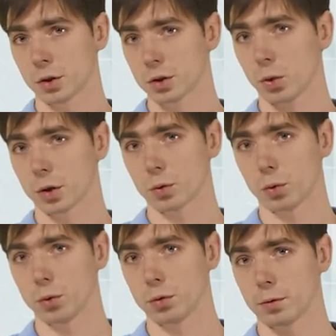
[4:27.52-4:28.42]
look at
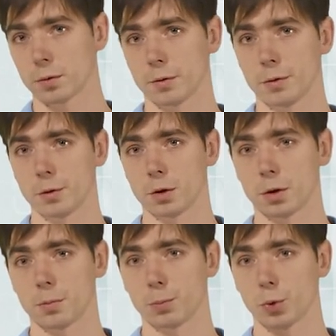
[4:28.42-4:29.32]
all
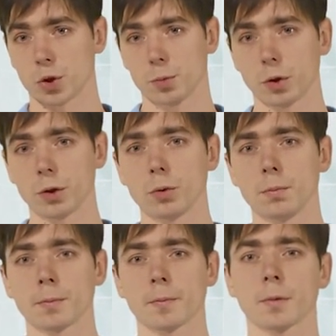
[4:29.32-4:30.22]
possible
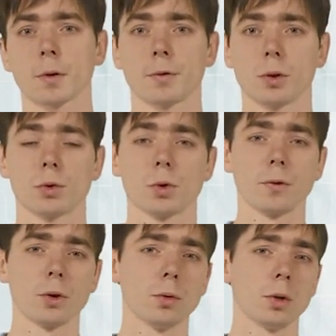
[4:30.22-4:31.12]
q, values
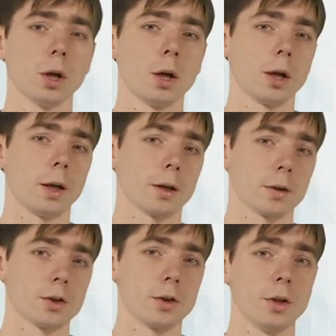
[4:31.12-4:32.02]
of q,
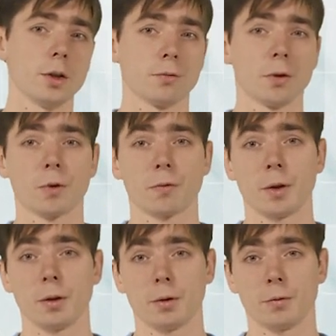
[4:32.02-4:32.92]
and see whether
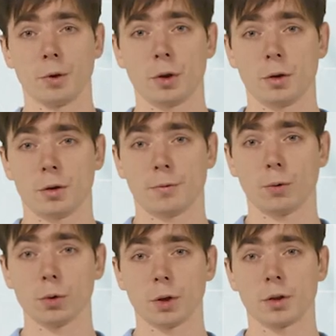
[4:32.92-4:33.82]
they
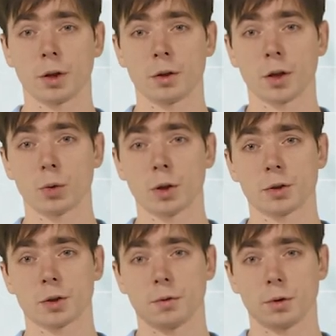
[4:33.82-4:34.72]
fall in our
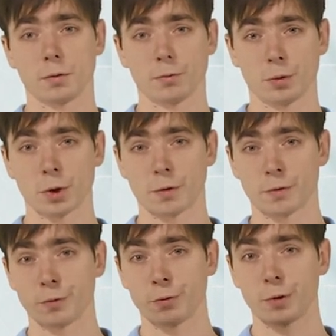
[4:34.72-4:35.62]
interval,
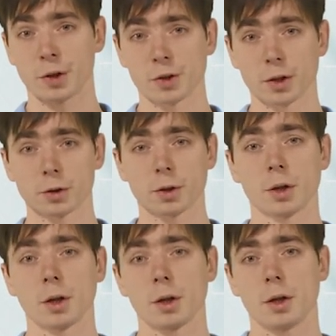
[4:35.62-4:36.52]
whether the result
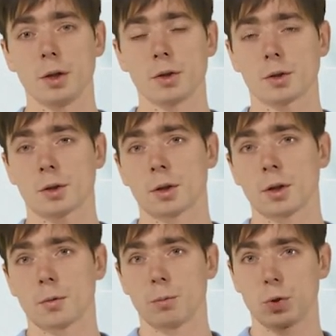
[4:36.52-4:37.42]
is
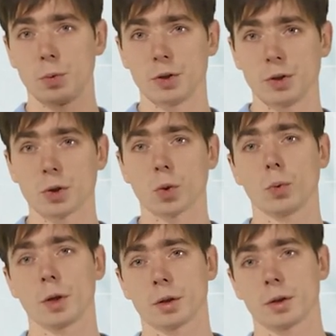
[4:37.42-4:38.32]
between
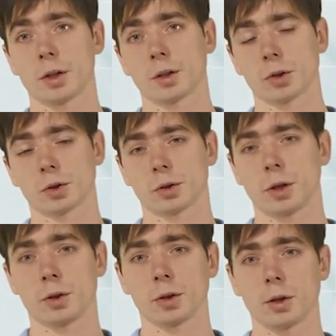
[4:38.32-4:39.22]
0 and
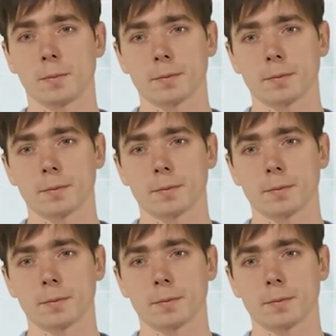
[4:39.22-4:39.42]
999.